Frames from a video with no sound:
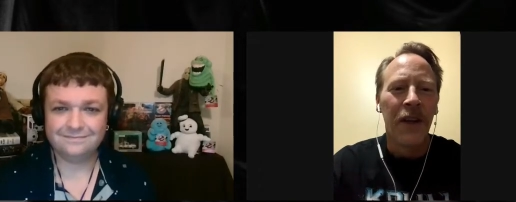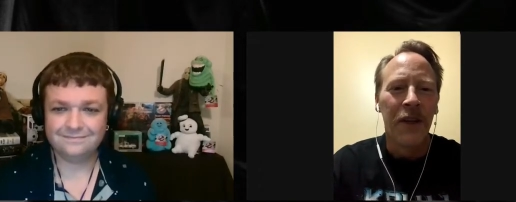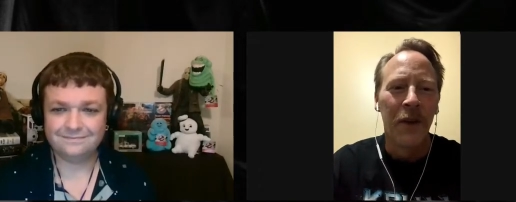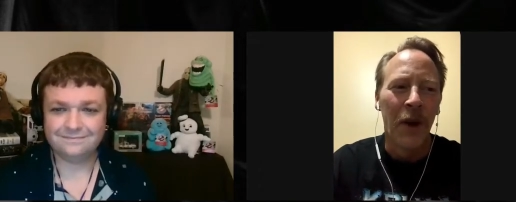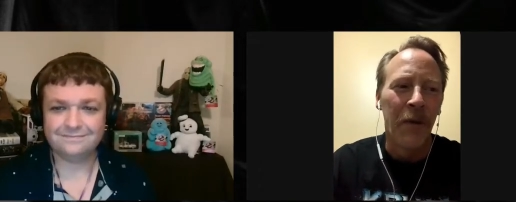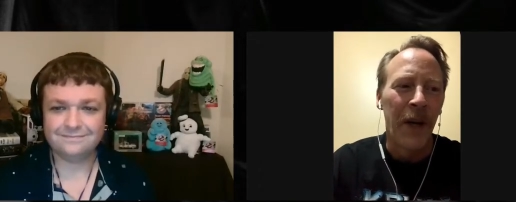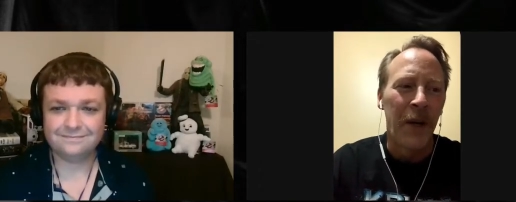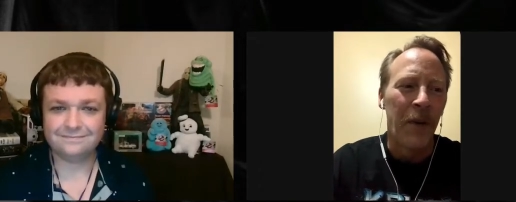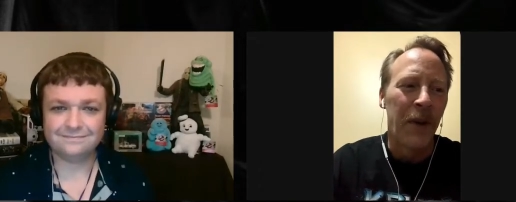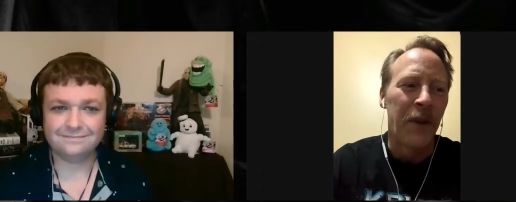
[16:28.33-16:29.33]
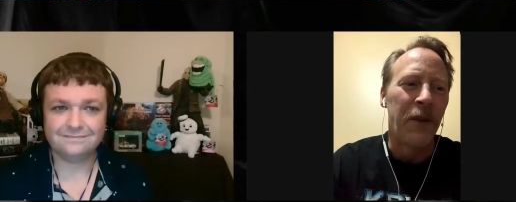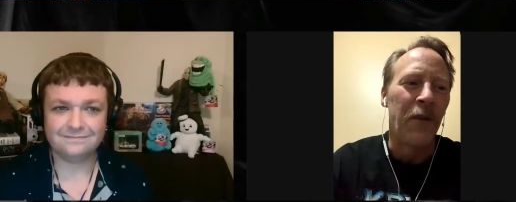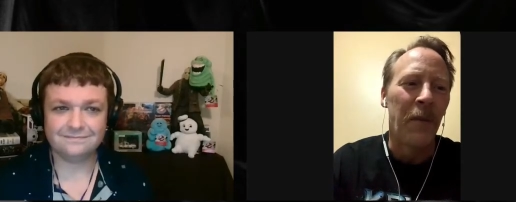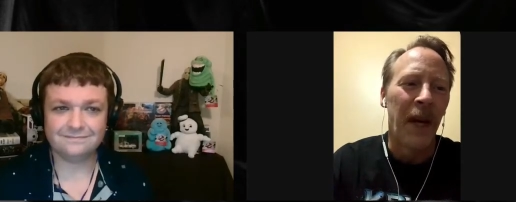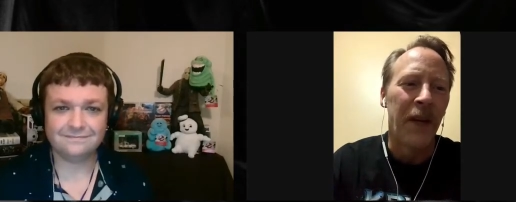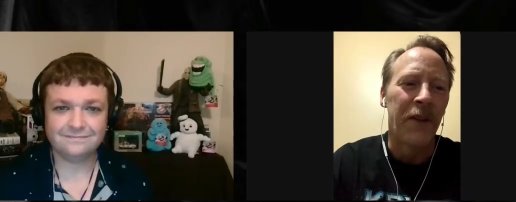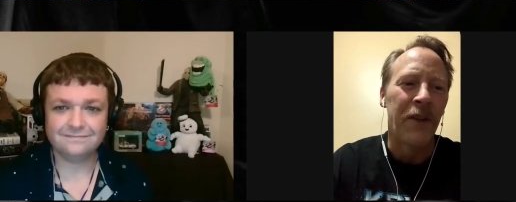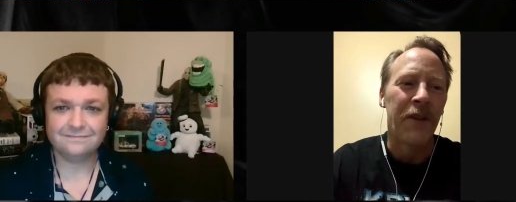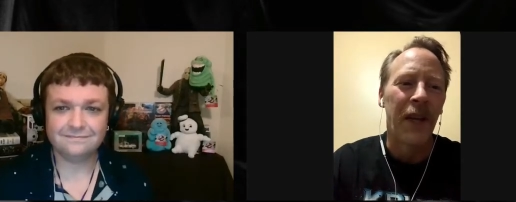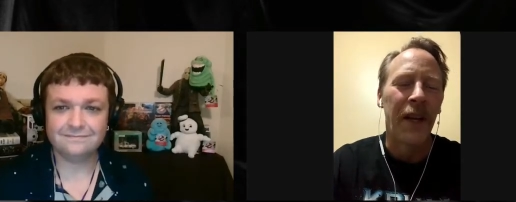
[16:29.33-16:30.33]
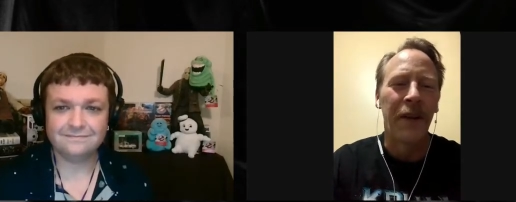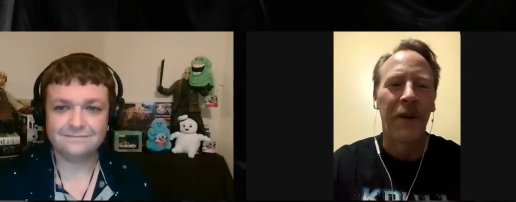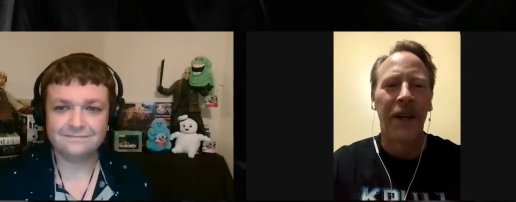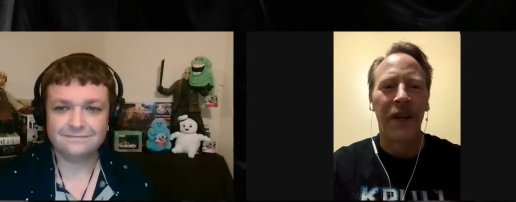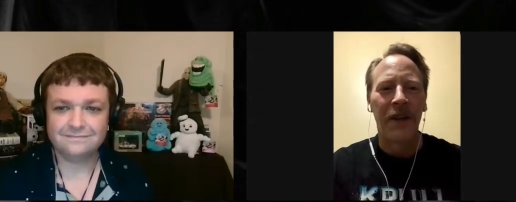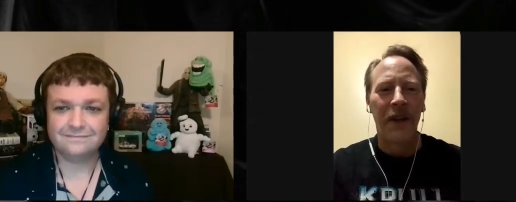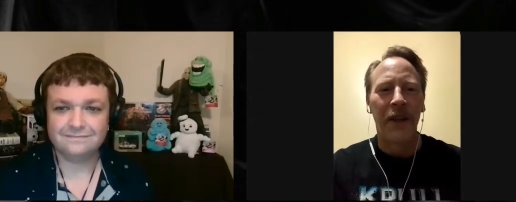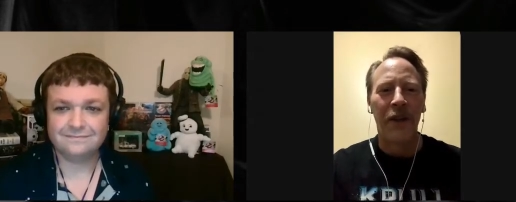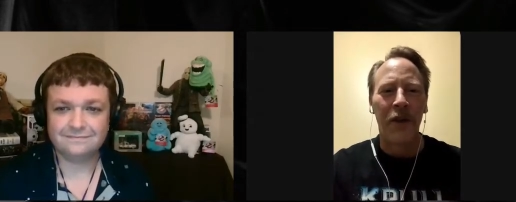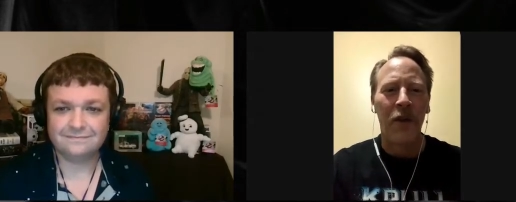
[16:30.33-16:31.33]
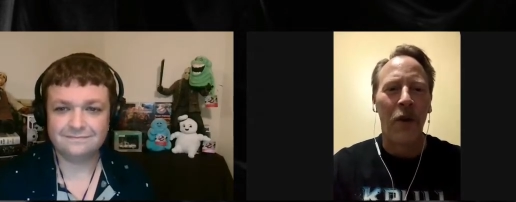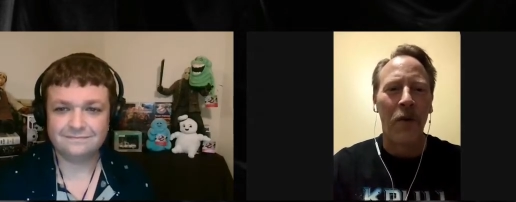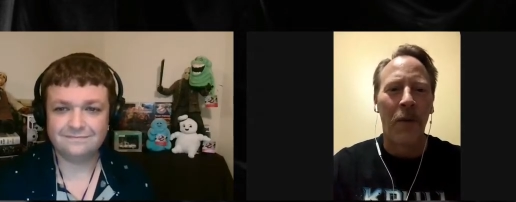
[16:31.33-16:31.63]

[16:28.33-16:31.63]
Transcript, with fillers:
Speaker 1: So already with the two managers, Ellering and Dillon, you know